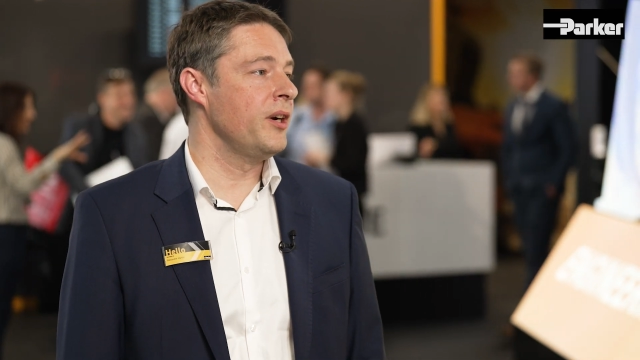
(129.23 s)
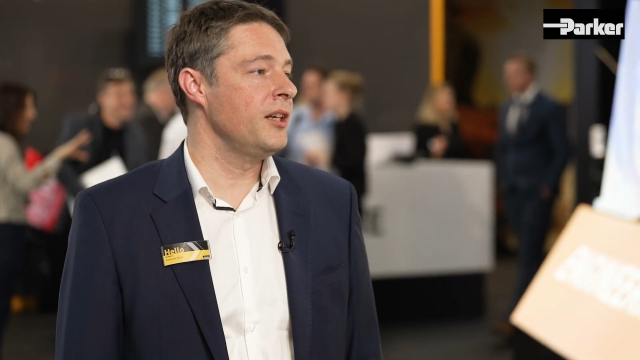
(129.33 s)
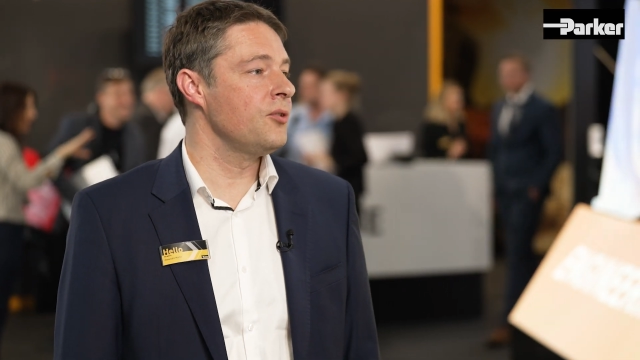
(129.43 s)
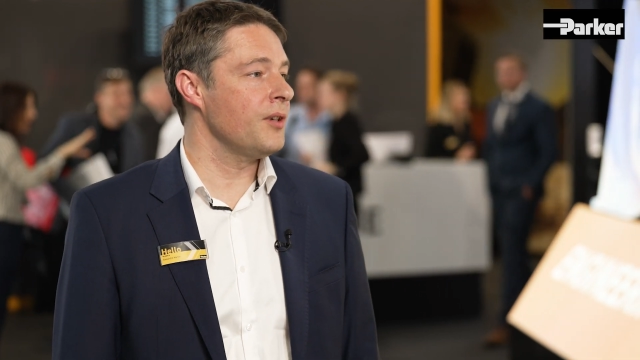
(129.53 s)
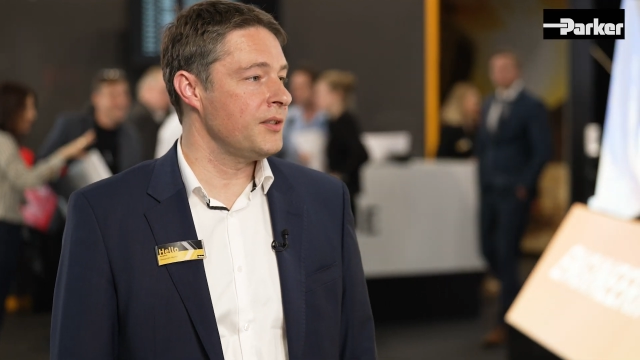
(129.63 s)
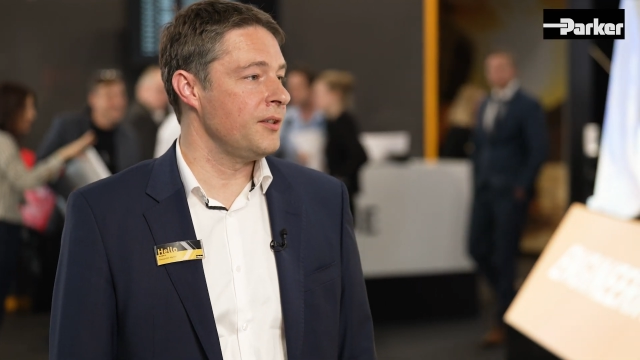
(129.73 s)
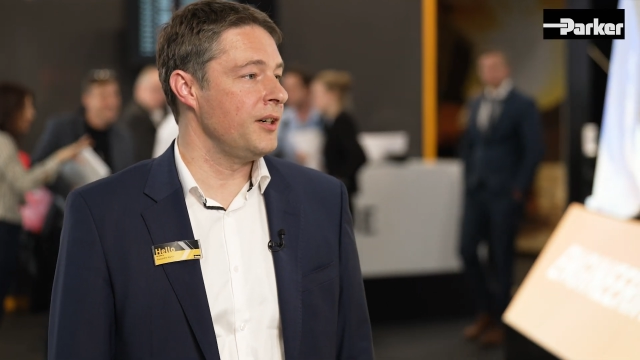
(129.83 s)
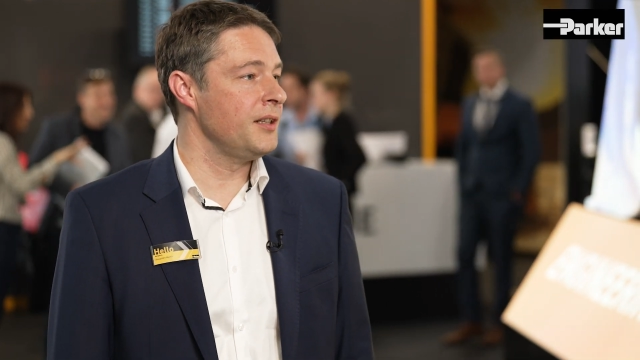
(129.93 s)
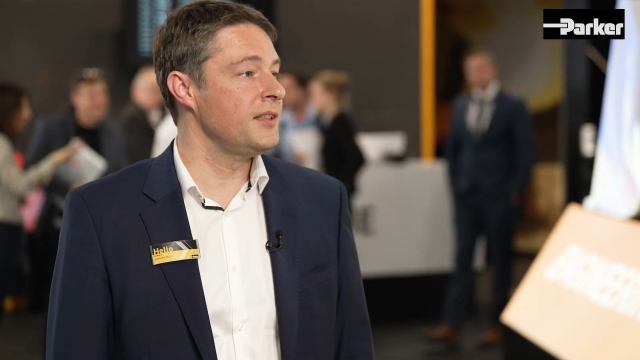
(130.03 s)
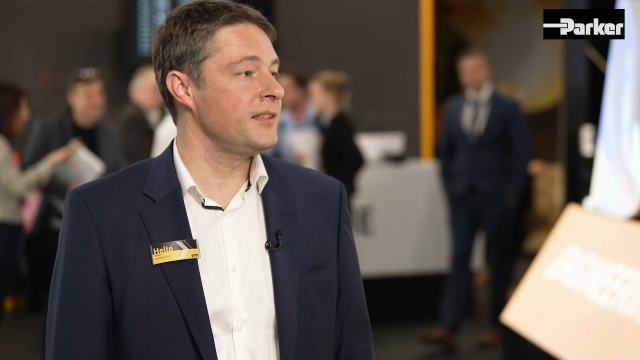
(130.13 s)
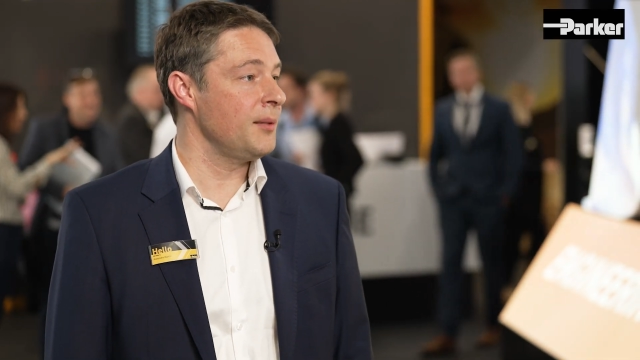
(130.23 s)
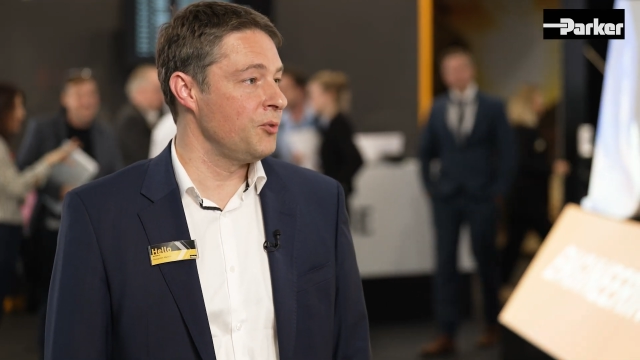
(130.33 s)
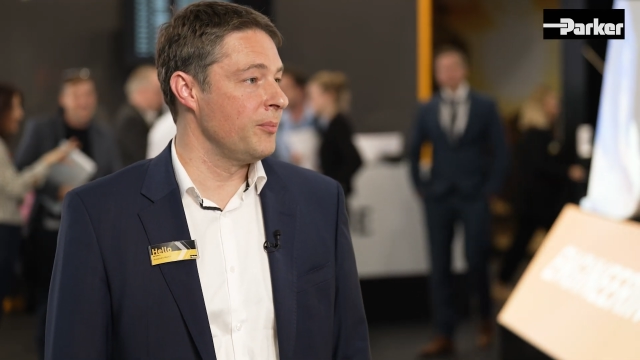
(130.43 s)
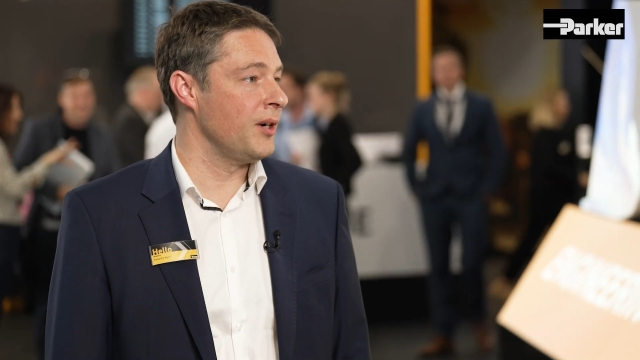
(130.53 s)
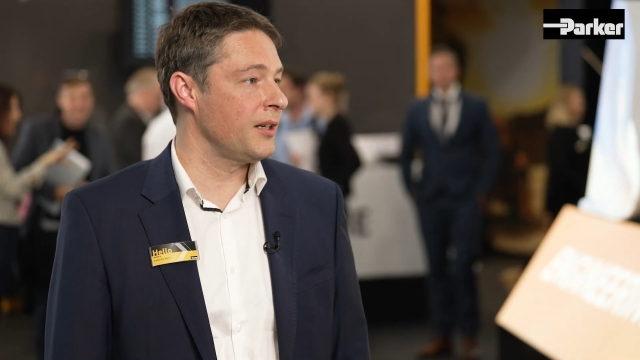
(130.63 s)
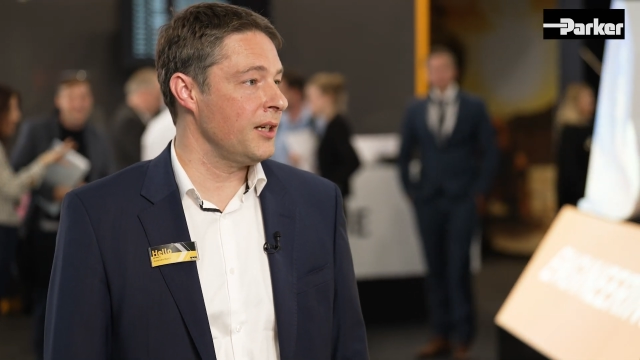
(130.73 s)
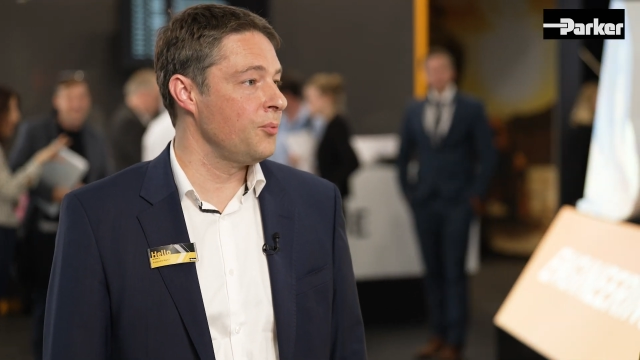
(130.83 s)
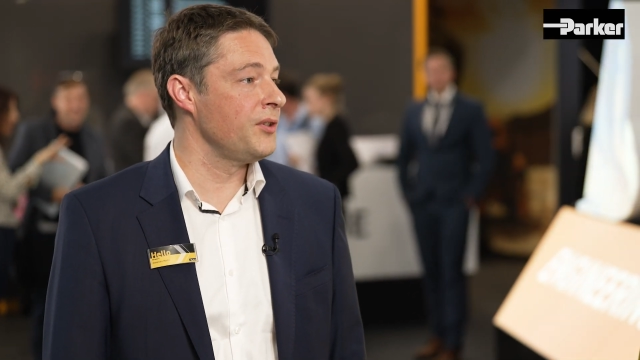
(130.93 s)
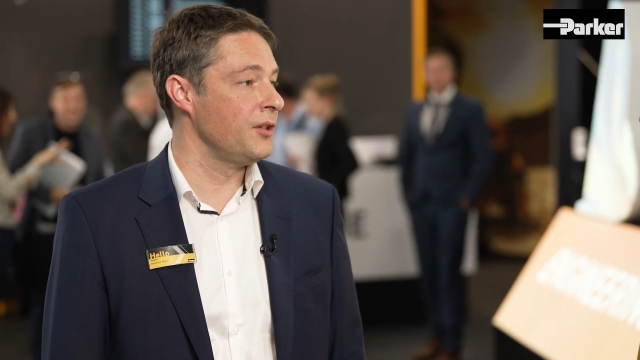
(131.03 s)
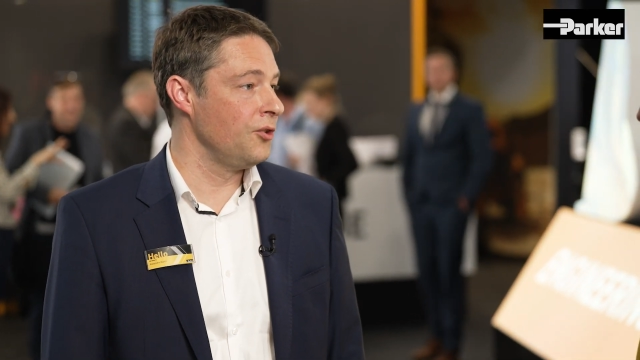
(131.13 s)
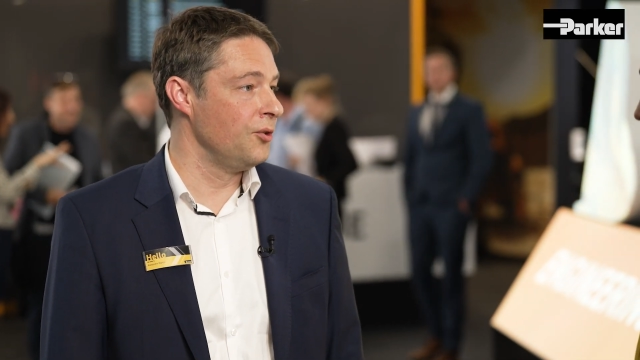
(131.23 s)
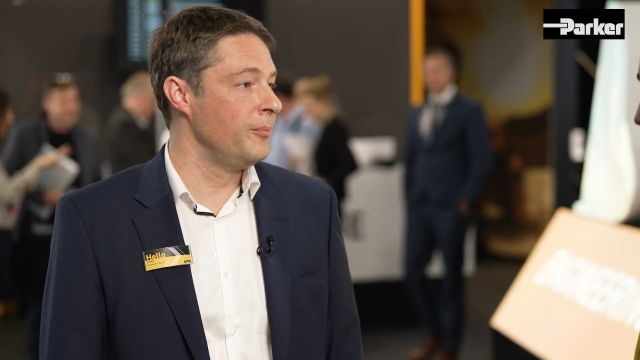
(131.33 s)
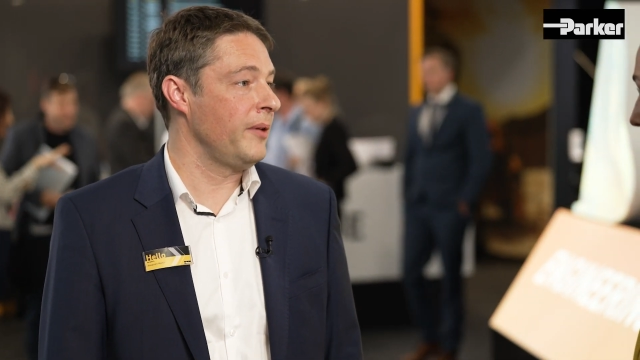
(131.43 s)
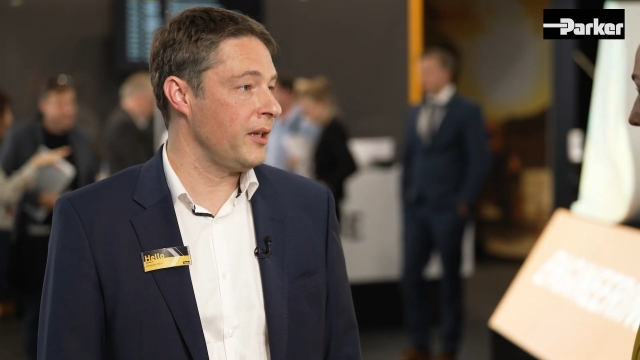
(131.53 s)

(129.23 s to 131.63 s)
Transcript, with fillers: willing to accelerate his time to market with a new